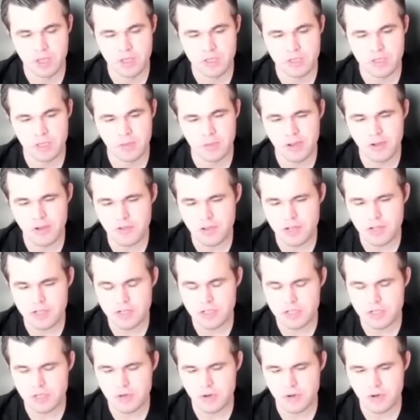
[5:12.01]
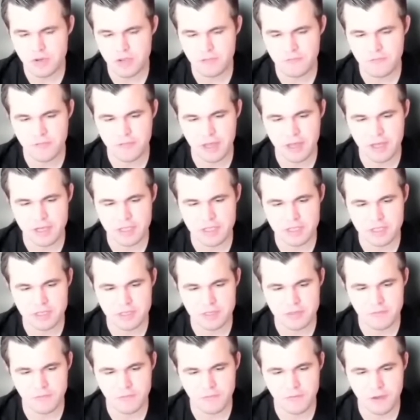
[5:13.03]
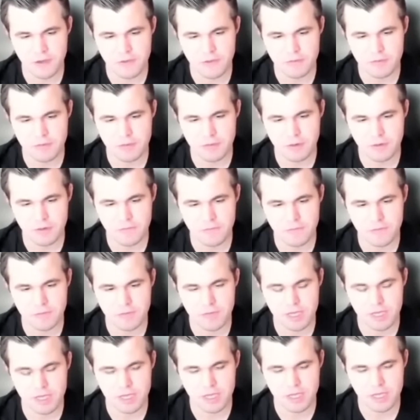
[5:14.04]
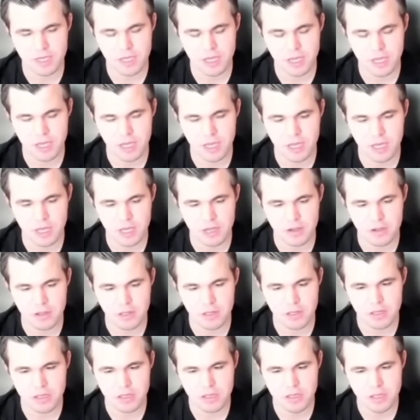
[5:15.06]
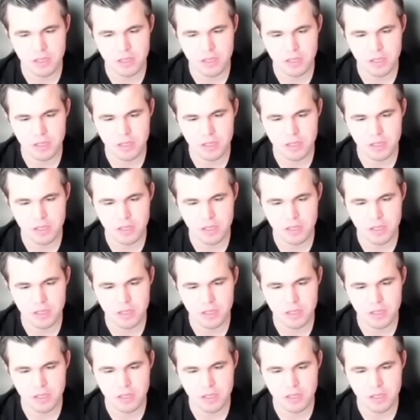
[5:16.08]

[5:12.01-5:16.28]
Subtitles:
So I'm not really sure if that is favorable for me at all.